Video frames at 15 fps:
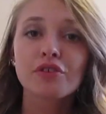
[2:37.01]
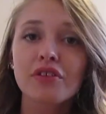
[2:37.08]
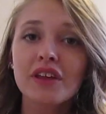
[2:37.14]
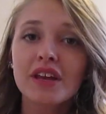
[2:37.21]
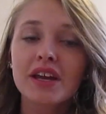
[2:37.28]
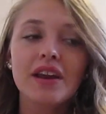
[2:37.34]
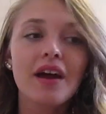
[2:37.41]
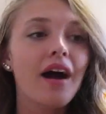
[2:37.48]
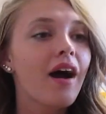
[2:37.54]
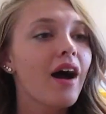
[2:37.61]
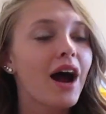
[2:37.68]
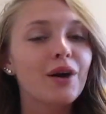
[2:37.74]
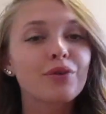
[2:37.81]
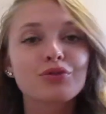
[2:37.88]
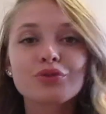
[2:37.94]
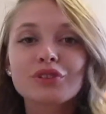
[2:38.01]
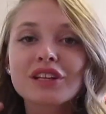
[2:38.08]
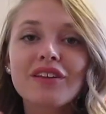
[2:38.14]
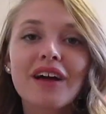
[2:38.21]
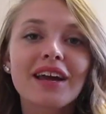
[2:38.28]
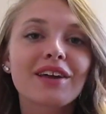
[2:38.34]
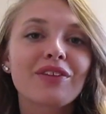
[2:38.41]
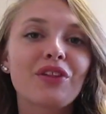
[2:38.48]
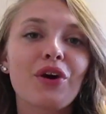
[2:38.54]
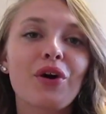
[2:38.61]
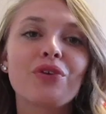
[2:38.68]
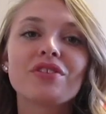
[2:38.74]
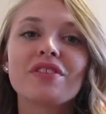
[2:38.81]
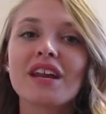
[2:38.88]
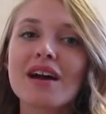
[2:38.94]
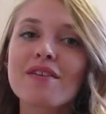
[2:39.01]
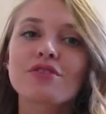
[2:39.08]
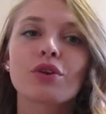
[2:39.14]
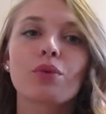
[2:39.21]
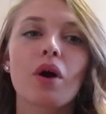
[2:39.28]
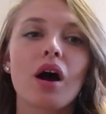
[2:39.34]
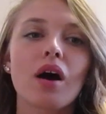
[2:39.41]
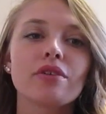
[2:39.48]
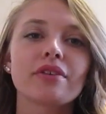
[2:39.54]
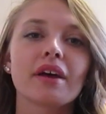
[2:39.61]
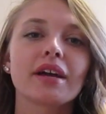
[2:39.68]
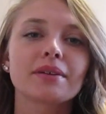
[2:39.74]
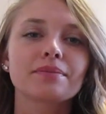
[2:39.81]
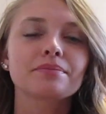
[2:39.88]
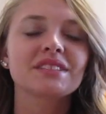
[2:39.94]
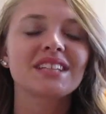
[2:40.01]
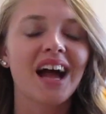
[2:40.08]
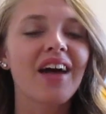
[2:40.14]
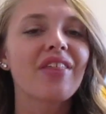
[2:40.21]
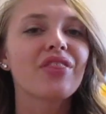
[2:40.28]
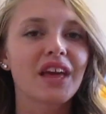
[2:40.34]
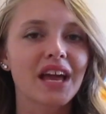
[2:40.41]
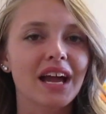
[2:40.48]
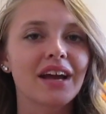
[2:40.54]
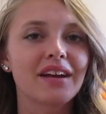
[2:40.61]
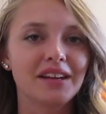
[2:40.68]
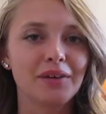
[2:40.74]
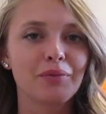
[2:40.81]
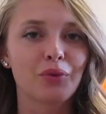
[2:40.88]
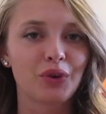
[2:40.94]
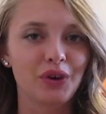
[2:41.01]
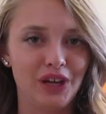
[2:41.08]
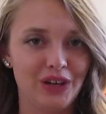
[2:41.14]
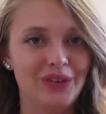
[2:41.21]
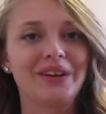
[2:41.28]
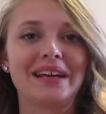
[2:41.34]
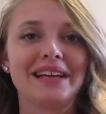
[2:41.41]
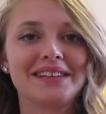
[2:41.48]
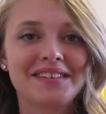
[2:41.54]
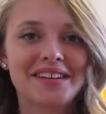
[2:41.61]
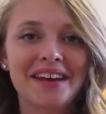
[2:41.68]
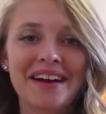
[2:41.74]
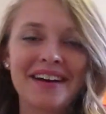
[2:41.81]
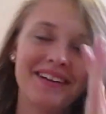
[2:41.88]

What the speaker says: So then I was really liking those, and then after a while I was like, I think I need more earrings.